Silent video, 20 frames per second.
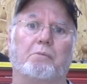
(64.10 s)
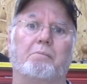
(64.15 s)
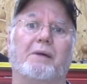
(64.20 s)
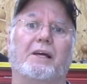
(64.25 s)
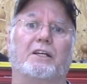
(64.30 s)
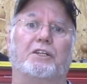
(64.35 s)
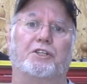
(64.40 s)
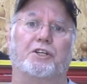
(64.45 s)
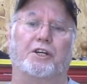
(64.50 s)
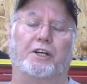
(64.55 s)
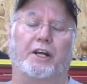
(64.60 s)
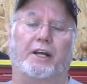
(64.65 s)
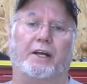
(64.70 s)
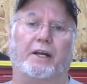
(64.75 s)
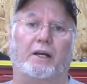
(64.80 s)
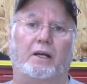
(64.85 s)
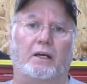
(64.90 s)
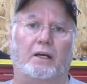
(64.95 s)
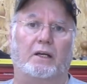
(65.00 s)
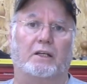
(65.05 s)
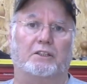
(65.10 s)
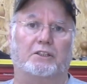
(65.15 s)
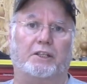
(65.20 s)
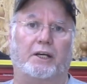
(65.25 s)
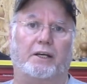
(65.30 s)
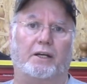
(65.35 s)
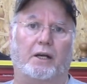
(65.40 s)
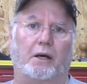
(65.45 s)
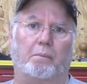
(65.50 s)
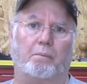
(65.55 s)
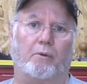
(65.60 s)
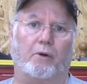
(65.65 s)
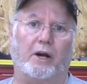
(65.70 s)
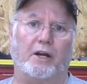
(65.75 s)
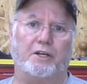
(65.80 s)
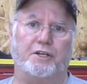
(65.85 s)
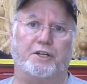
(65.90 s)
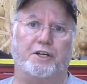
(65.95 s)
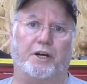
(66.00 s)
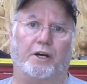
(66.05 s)
dimensioning, setting up
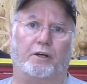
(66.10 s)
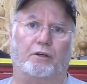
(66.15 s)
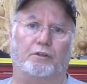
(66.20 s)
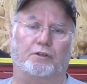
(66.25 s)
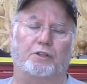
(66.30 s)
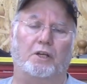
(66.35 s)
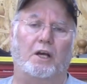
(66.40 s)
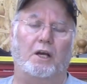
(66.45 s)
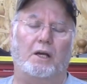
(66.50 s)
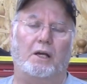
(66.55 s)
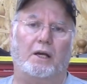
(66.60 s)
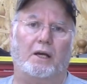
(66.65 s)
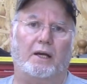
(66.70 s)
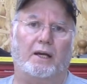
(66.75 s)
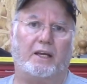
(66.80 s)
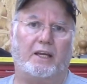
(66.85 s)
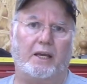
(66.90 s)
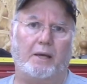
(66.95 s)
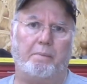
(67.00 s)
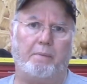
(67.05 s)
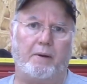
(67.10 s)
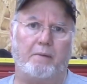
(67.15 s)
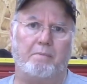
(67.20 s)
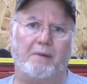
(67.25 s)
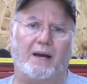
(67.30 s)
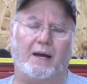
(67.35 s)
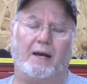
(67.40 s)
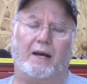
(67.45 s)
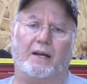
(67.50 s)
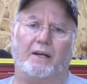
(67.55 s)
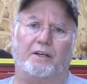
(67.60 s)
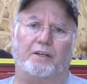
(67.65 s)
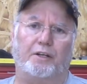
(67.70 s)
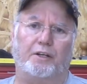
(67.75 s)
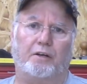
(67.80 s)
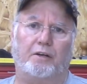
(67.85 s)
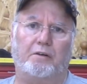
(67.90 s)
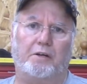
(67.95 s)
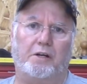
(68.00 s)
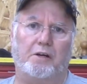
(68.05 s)
ratios. And keep in mind,
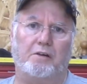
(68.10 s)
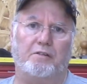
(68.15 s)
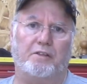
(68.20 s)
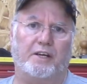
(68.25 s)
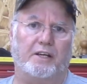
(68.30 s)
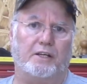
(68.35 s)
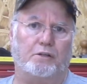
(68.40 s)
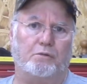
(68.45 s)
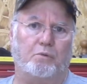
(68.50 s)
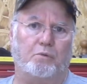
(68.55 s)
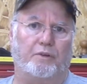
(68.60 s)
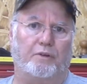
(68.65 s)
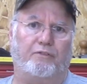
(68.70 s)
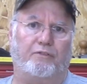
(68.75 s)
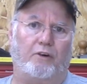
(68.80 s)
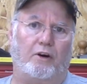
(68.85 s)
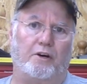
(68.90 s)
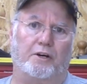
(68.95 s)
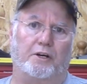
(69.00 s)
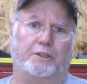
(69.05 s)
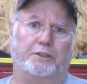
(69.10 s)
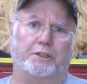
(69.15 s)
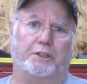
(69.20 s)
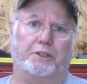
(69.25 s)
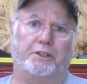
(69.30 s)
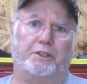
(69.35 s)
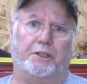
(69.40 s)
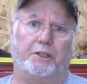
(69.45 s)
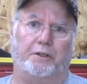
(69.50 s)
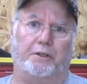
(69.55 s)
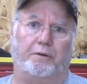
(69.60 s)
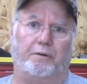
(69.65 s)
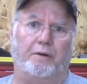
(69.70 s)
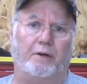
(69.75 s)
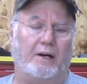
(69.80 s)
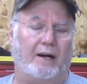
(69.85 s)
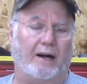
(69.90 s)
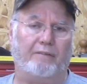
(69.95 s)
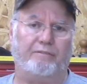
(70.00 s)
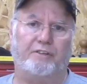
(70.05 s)
you can do this with furniture too.
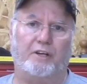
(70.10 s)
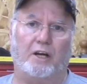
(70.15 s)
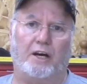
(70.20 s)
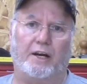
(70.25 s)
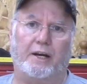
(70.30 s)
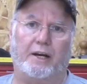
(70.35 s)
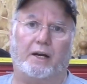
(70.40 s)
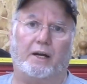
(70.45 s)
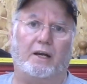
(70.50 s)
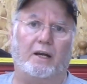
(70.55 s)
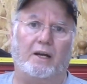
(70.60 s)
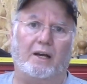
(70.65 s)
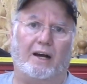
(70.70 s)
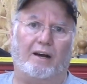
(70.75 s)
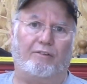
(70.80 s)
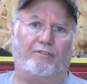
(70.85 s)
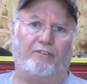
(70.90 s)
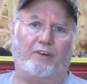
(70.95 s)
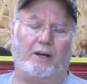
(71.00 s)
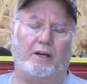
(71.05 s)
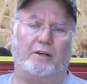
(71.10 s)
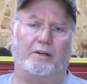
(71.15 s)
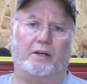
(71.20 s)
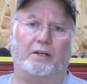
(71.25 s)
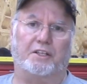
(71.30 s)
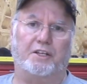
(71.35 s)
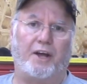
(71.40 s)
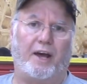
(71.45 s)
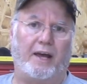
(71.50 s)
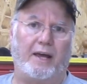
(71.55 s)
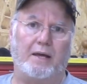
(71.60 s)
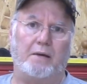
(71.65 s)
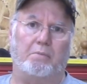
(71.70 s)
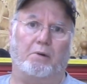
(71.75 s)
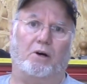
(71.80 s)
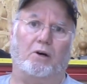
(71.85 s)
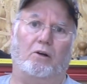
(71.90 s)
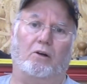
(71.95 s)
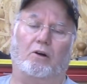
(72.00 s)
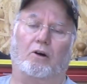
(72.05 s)
I've done it, I found a
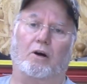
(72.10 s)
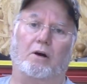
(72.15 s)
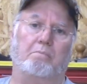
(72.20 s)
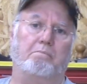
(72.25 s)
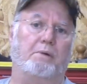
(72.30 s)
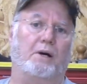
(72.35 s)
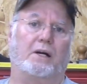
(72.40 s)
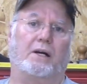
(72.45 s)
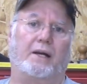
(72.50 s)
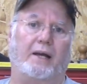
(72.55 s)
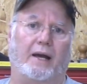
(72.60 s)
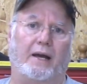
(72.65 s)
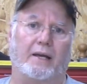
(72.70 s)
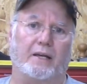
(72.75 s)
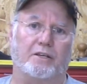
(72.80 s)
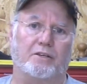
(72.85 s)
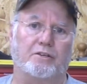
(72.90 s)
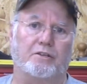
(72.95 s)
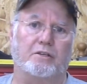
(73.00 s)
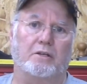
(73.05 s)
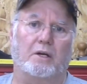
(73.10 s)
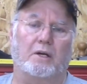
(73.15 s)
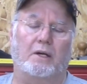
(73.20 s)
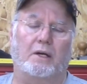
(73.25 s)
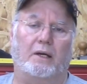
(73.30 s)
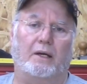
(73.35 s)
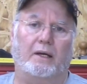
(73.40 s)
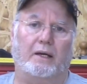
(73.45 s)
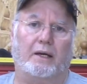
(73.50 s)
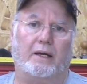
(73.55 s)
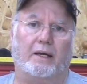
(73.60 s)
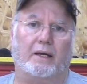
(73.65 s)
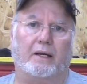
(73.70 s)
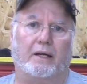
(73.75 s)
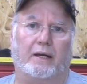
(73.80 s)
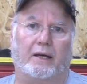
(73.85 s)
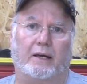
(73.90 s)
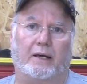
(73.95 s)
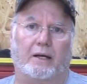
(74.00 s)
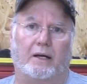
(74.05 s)
table or a bookcase
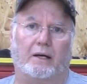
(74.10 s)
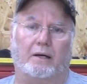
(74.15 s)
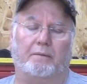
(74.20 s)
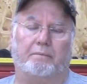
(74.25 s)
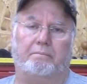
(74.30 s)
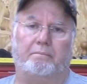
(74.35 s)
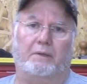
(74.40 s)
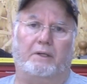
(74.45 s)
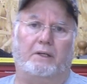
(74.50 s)
in, in a